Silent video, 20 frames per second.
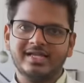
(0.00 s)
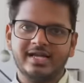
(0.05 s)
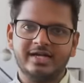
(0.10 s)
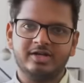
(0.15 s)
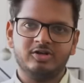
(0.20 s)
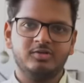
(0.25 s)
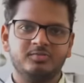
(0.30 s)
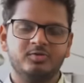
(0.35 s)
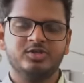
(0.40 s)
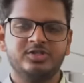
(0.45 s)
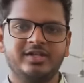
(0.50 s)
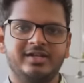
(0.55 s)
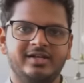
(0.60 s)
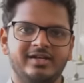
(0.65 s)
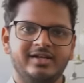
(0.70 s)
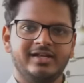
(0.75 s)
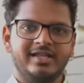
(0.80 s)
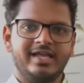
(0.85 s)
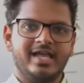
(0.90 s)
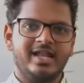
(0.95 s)

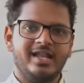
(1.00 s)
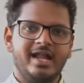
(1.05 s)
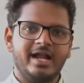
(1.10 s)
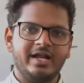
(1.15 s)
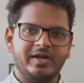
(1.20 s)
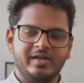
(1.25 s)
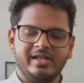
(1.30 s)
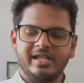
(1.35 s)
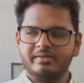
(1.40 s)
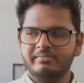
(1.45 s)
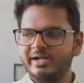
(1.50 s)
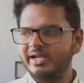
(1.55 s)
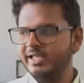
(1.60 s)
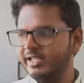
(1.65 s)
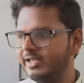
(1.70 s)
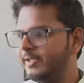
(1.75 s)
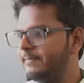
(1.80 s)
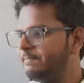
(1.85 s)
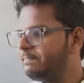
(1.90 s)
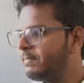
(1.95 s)
anteroposteriorly and laterally and
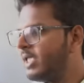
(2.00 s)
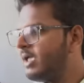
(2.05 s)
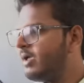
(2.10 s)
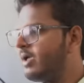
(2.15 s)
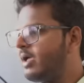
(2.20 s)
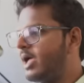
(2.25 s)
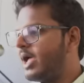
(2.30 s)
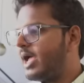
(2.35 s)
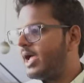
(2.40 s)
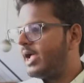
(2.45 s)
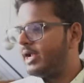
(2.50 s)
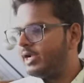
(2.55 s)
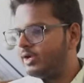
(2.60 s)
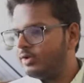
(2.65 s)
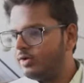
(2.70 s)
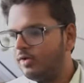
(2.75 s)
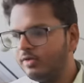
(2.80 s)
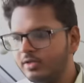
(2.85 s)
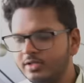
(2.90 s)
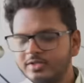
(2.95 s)
medially, and
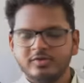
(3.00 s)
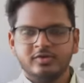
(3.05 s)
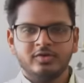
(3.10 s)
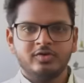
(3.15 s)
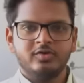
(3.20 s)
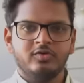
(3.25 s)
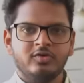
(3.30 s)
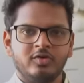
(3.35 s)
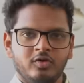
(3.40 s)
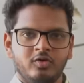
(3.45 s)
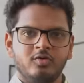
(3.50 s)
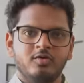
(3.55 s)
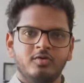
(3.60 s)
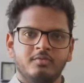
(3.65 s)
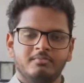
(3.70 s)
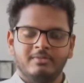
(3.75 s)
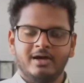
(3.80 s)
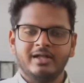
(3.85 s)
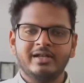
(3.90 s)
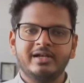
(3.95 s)
also to know
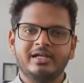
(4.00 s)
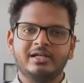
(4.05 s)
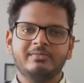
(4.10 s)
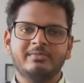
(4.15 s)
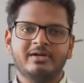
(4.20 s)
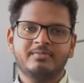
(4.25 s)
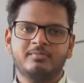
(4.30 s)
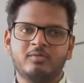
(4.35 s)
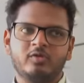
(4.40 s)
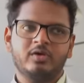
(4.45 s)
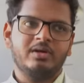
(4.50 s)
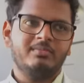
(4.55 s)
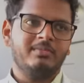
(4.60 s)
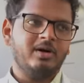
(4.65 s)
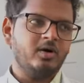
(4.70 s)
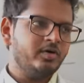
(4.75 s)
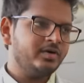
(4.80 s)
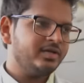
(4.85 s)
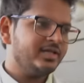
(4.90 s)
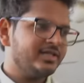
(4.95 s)
a little bit more
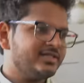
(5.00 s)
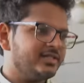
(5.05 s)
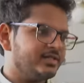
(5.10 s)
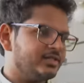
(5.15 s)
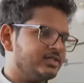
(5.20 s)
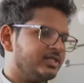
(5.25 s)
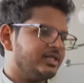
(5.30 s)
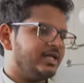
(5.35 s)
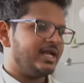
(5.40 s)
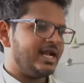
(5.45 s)
about the surgical